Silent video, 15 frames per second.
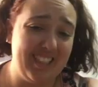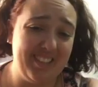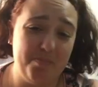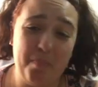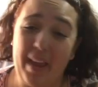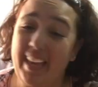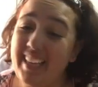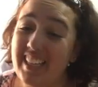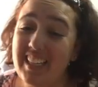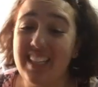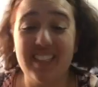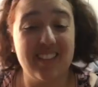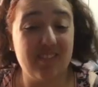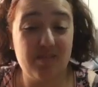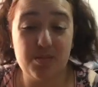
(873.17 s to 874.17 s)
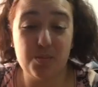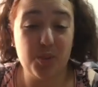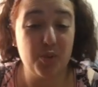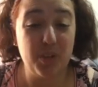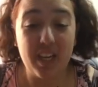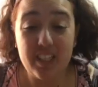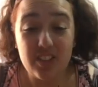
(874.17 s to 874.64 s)
Making it from
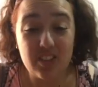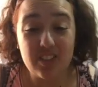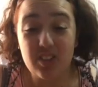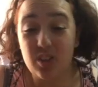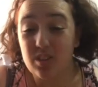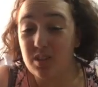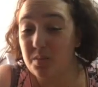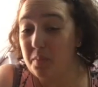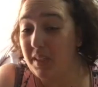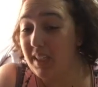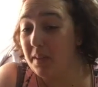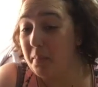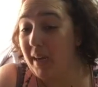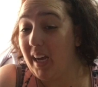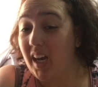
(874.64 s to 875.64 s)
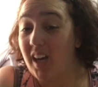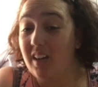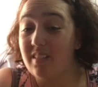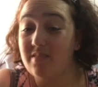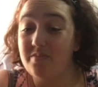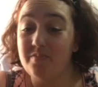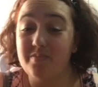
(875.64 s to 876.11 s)
scratch cost me
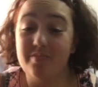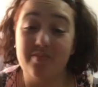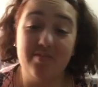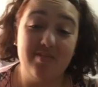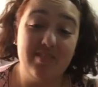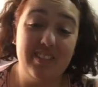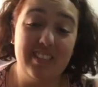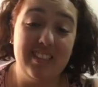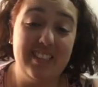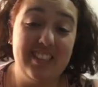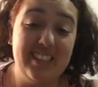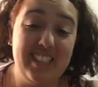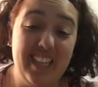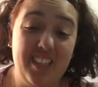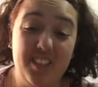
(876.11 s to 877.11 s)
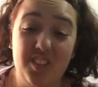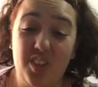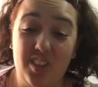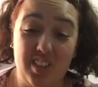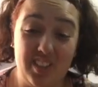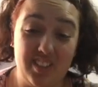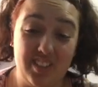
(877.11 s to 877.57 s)
about $10,
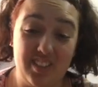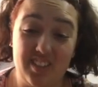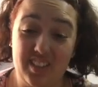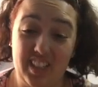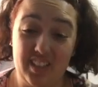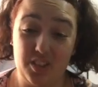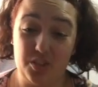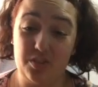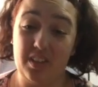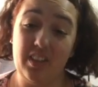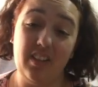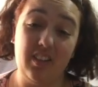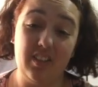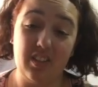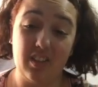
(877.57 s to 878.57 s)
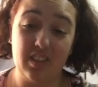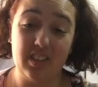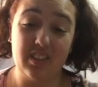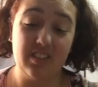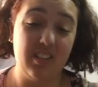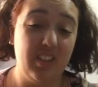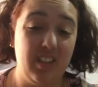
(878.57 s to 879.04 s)
to 10 Australian
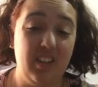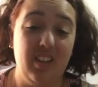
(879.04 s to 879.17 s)
dollars.